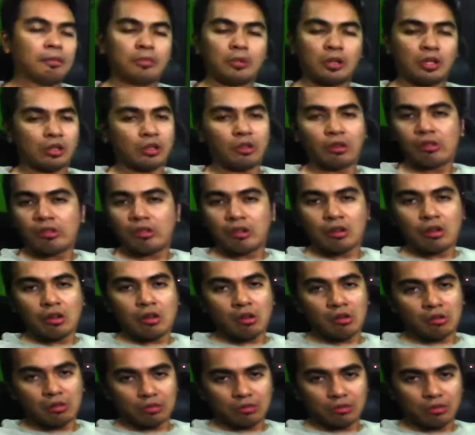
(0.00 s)
you're good to
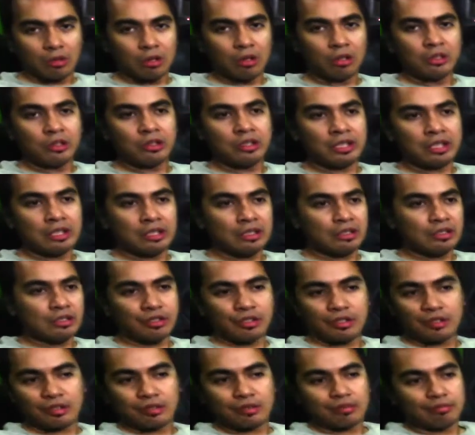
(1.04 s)
go. All you need is
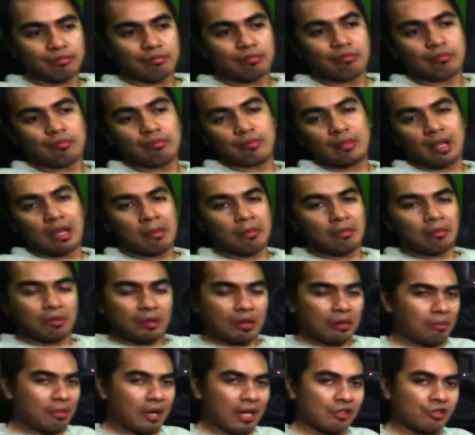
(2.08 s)
just
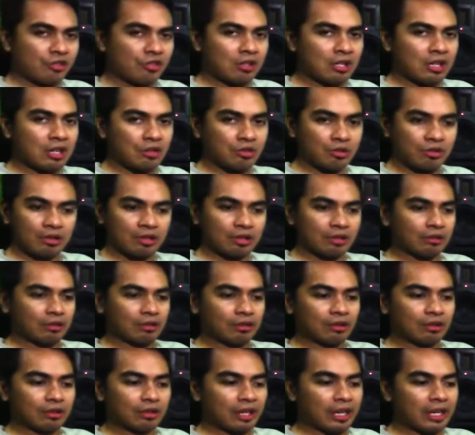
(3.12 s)
imagination
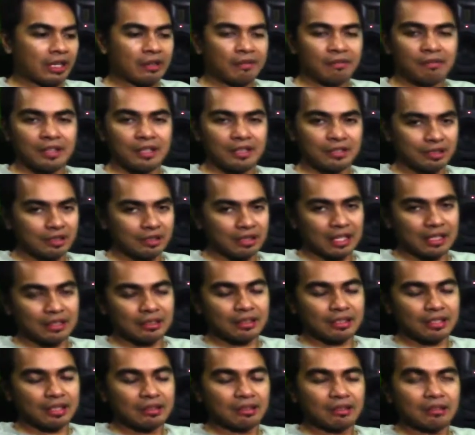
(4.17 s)
and creativeness, and
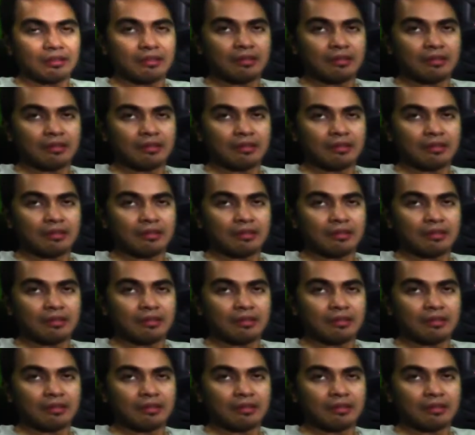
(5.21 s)
that's it.